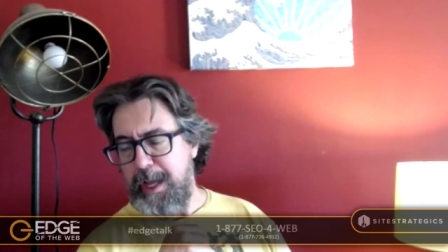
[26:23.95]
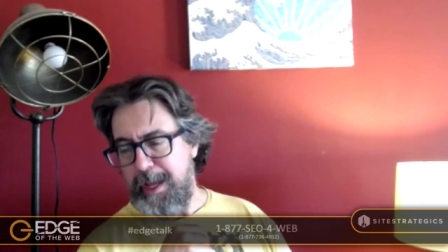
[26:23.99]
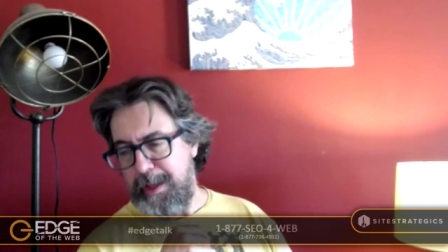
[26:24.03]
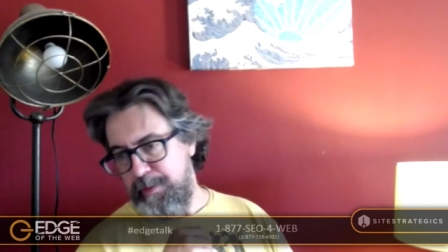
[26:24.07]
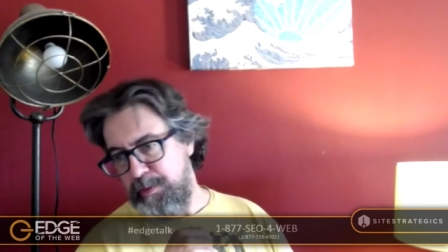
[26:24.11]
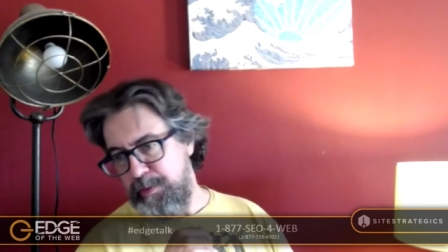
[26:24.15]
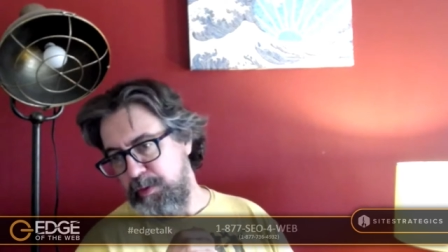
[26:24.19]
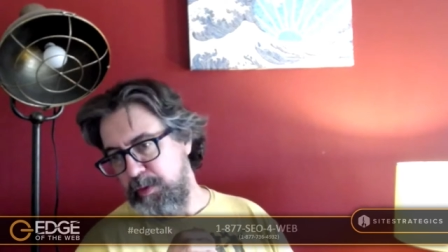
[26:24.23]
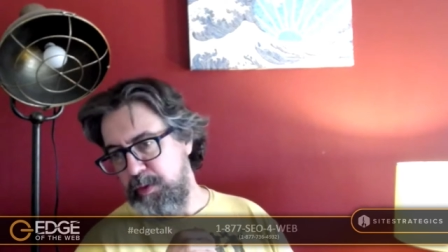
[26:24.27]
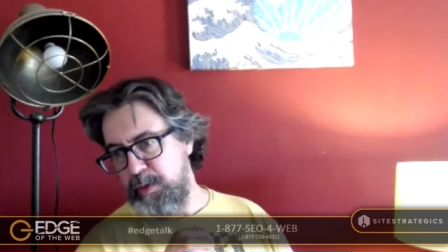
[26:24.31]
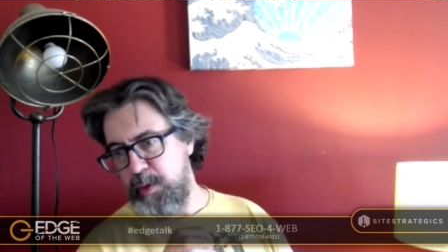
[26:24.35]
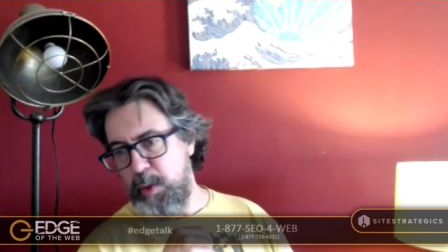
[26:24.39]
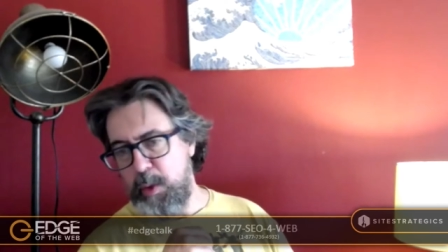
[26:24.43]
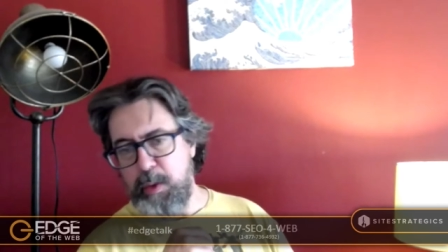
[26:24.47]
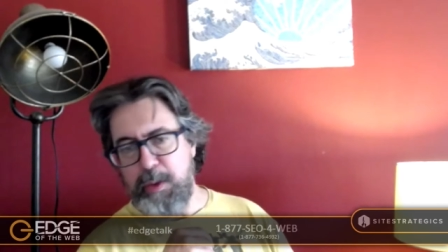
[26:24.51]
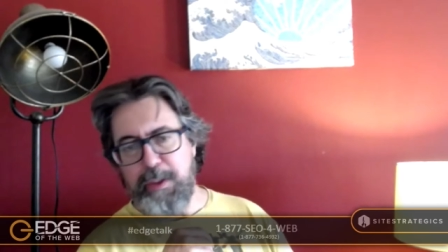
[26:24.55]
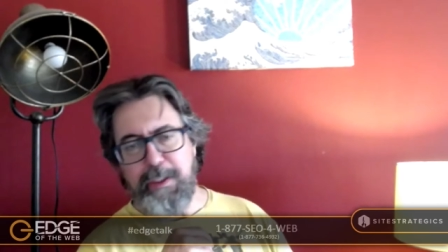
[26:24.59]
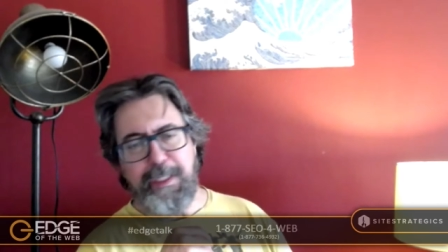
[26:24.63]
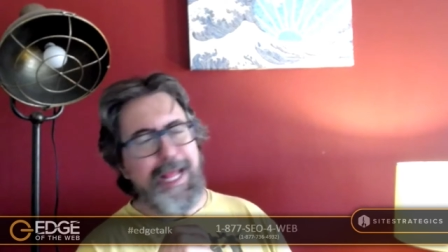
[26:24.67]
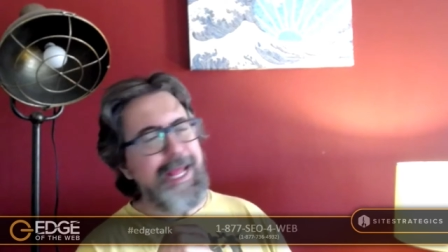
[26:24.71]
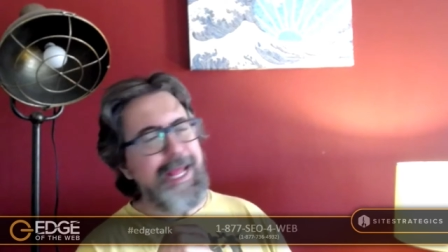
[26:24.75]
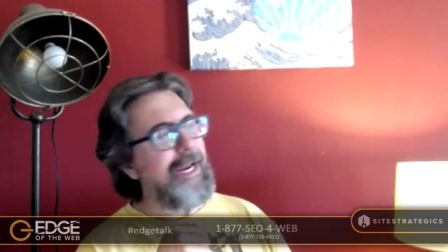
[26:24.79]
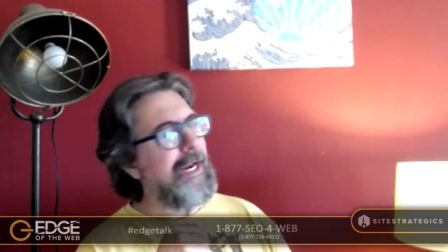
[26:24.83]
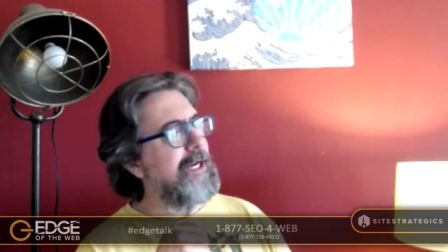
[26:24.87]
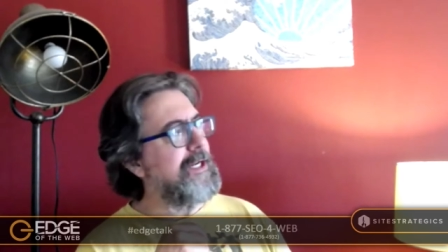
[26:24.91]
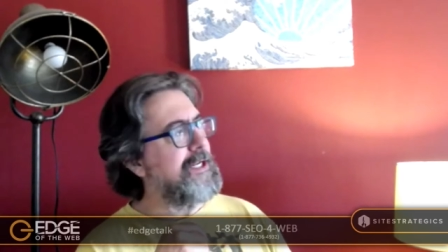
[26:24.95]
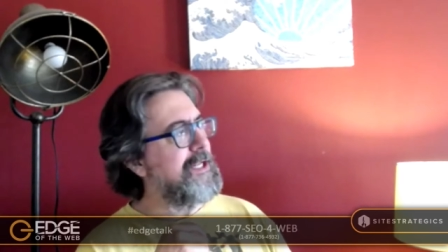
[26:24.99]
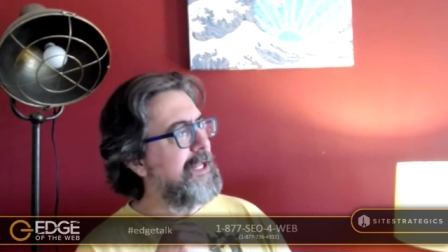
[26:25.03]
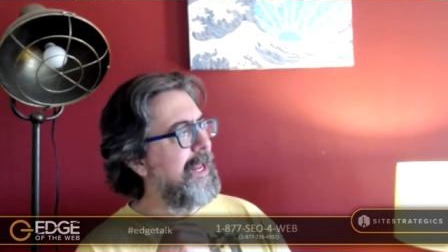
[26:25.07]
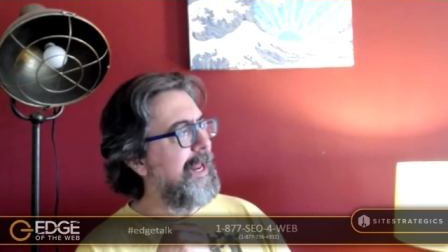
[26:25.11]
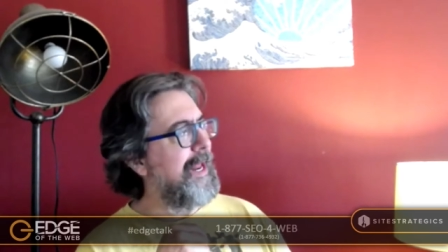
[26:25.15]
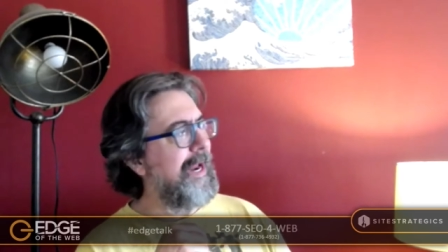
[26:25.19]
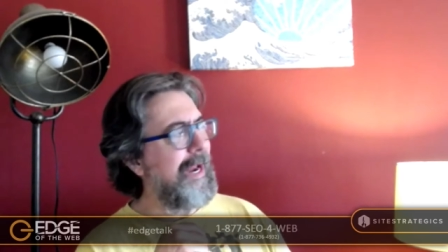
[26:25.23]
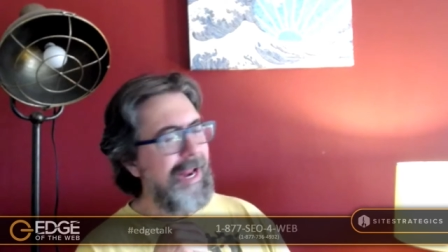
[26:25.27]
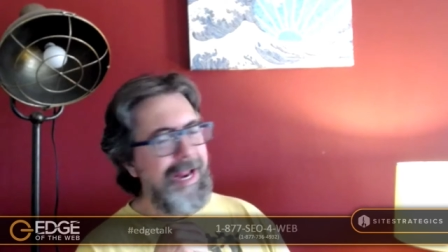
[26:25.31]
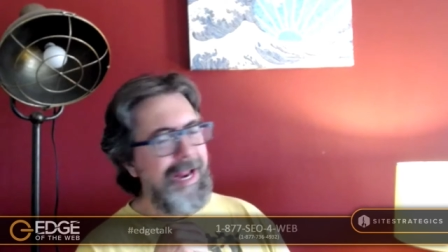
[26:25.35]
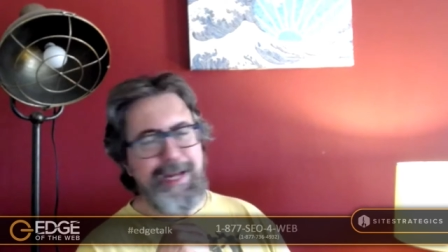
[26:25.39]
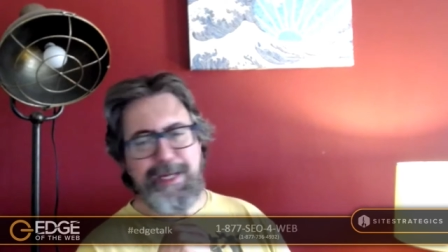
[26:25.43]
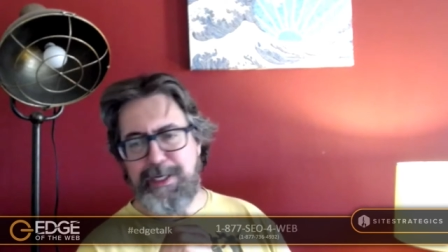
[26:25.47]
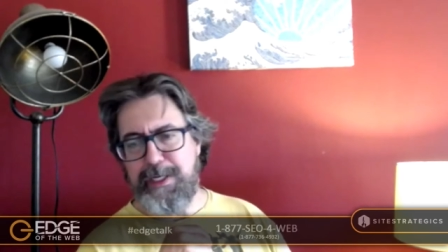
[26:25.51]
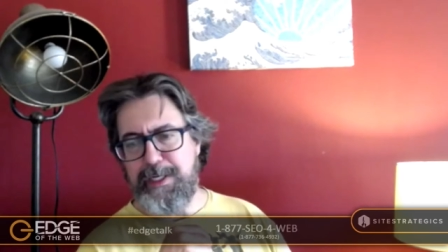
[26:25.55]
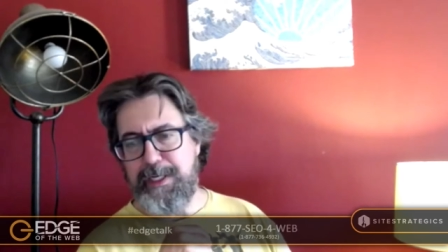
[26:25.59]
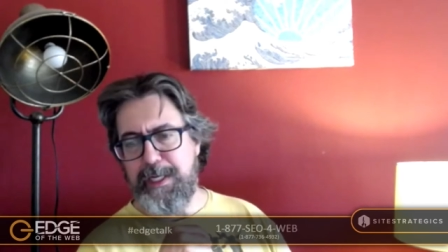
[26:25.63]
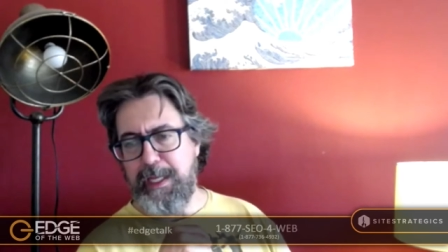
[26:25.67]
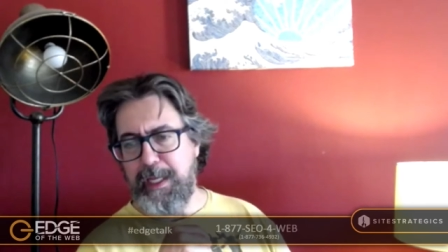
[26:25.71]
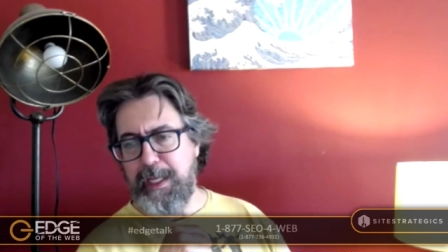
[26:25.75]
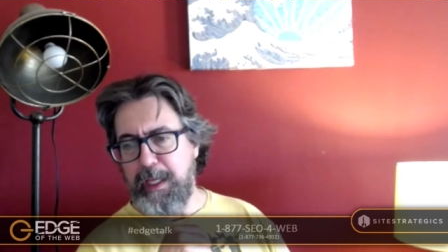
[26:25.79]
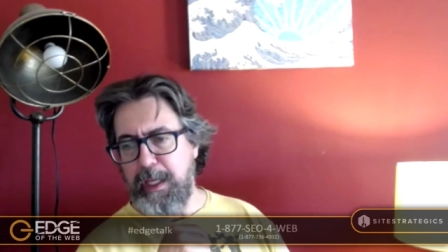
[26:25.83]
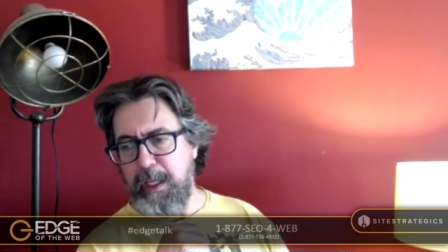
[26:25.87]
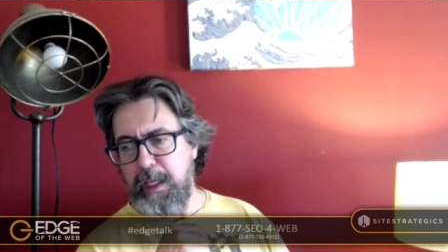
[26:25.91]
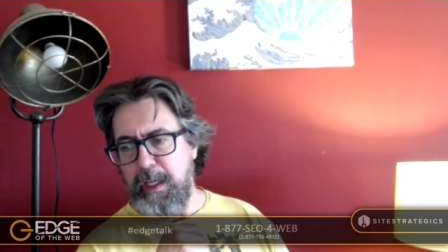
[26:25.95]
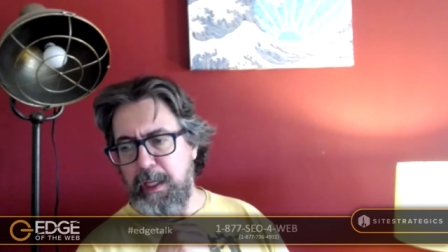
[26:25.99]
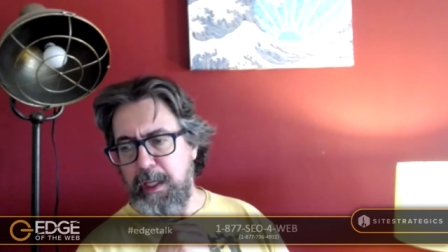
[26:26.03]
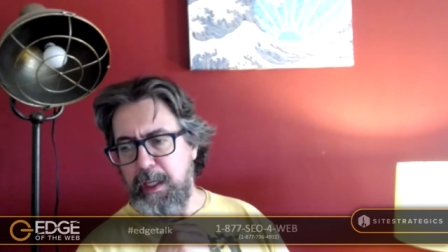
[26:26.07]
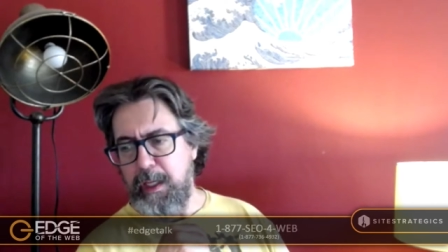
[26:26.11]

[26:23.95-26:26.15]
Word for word: and they're related to that entity.